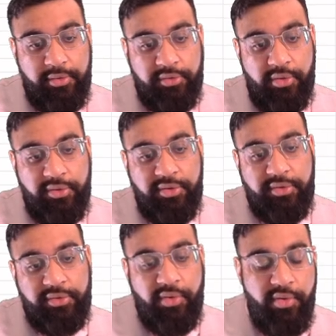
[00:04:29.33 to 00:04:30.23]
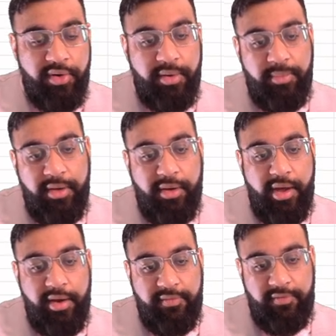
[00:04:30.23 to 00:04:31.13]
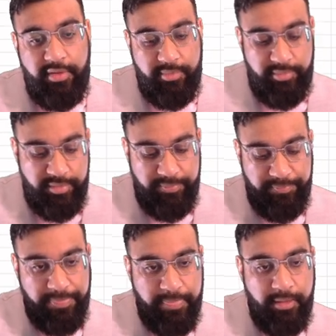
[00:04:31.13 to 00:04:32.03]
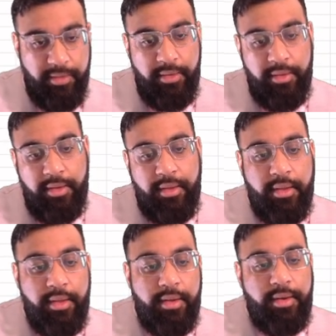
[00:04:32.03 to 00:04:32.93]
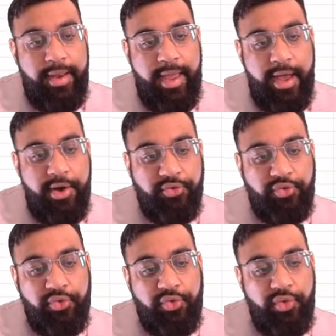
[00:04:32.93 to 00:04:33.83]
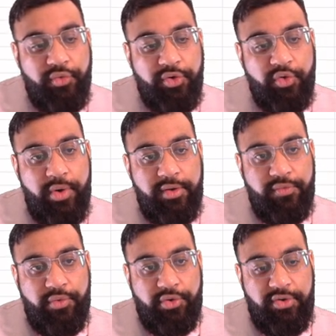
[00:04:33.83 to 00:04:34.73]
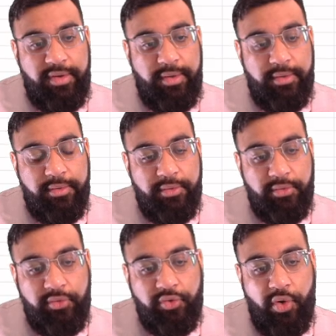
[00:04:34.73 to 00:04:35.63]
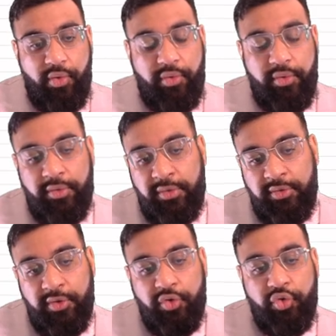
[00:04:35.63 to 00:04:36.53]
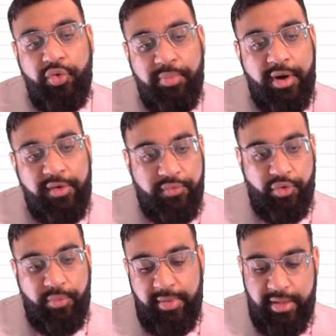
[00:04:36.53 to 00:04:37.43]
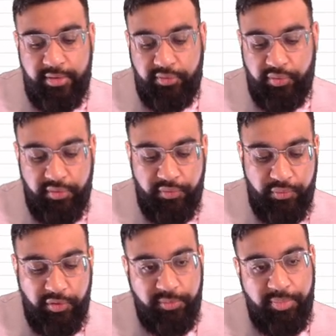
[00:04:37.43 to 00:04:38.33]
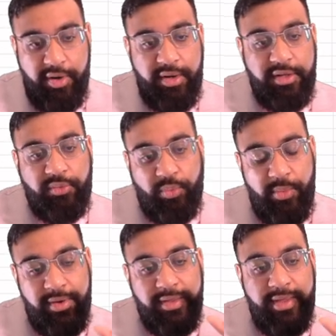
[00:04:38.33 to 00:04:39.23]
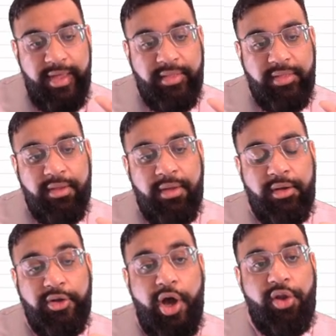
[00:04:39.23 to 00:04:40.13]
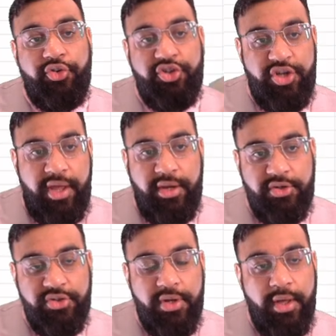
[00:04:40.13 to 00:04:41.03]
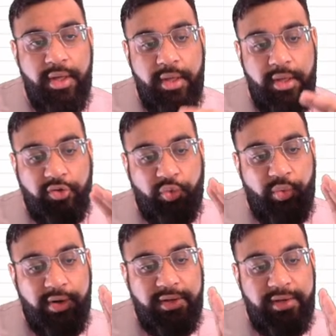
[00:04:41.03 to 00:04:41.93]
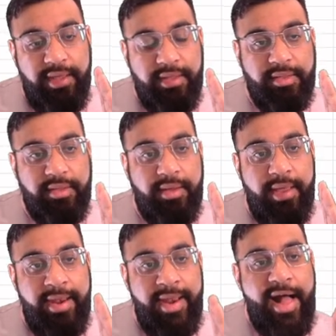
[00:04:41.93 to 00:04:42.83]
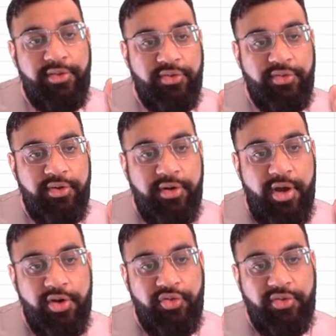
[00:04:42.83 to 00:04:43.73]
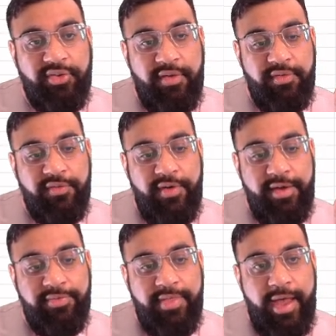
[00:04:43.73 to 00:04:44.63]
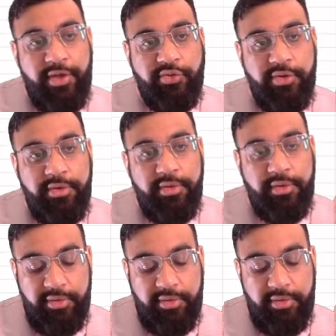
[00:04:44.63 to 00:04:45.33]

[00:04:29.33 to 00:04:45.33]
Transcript: So this is all going to be non-available. Now to do it for 2014. So this is a two-part formula. So the first part is we want to get the dollar change. So we're going to take the analysis year, 175,000,